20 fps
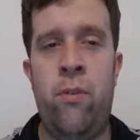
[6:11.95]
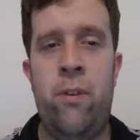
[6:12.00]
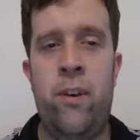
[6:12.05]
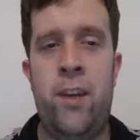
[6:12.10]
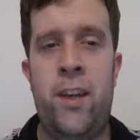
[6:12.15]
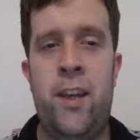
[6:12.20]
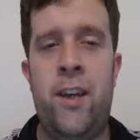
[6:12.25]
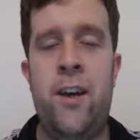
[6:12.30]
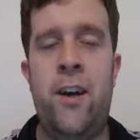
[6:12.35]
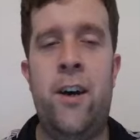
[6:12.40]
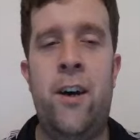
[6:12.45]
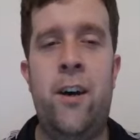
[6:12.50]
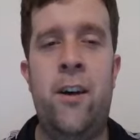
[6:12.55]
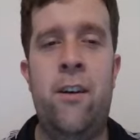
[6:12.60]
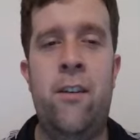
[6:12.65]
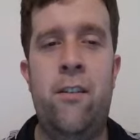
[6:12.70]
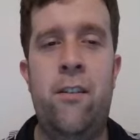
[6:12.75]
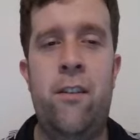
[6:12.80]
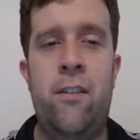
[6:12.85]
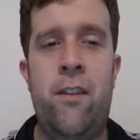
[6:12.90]

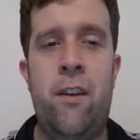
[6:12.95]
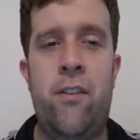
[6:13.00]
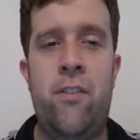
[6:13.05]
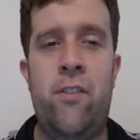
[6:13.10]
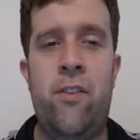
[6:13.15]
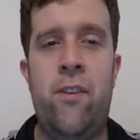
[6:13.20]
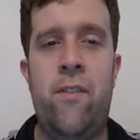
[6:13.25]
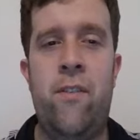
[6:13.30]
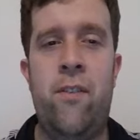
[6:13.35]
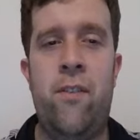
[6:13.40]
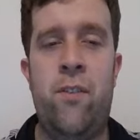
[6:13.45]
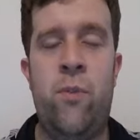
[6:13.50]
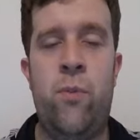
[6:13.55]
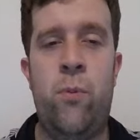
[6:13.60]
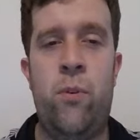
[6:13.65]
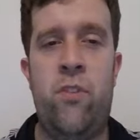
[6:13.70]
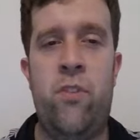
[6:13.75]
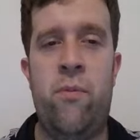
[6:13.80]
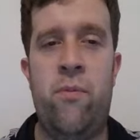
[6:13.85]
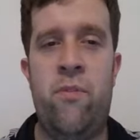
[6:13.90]
here does leave us
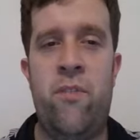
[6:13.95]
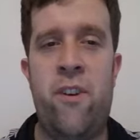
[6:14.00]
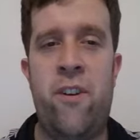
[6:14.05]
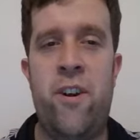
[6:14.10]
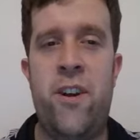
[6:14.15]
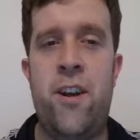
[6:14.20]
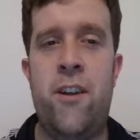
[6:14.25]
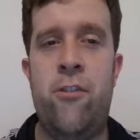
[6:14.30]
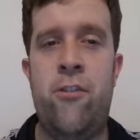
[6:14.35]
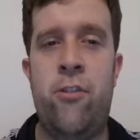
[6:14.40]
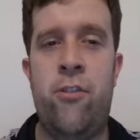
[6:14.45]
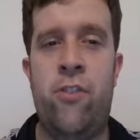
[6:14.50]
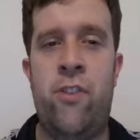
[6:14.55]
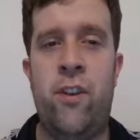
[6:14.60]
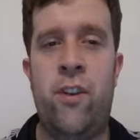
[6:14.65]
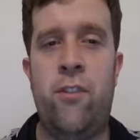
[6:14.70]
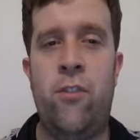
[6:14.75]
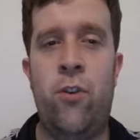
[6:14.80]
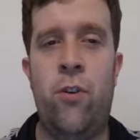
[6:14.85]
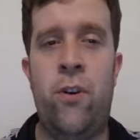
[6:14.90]
with some very
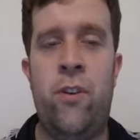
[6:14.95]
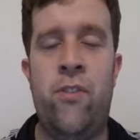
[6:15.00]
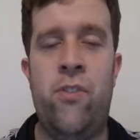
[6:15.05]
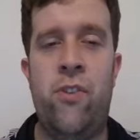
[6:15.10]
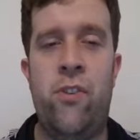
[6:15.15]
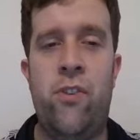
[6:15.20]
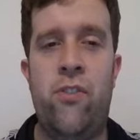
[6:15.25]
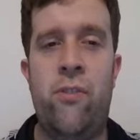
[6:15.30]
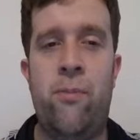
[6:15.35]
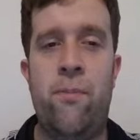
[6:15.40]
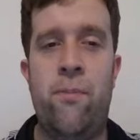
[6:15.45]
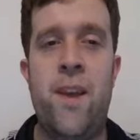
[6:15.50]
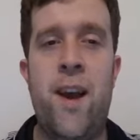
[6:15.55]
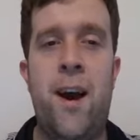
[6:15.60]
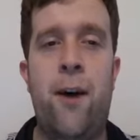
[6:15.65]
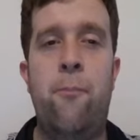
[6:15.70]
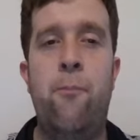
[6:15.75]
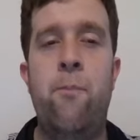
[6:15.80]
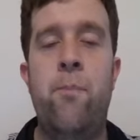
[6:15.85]
interesting choices. Now,